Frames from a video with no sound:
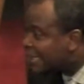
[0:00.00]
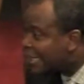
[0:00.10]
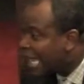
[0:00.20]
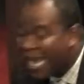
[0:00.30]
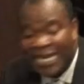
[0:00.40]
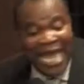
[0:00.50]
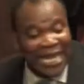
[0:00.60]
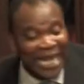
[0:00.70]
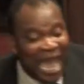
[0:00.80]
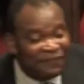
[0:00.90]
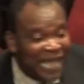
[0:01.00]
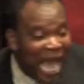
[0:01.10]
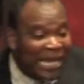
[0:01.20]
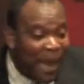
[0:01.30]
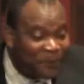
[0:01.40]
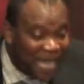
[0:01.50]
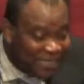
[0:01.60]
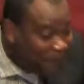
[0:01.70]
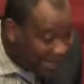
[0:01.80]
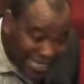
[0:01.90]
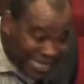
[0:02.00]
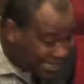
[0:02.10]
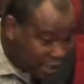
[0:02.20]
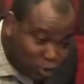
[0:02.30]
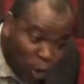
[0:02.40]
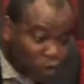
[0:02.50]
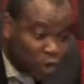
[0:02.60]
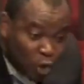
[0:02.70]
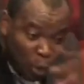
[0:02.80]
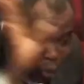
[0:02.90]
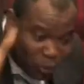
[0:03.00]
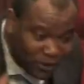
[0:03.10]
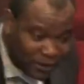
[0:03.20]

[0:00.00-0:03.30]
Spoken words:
and their lives are captured, but they just don't know.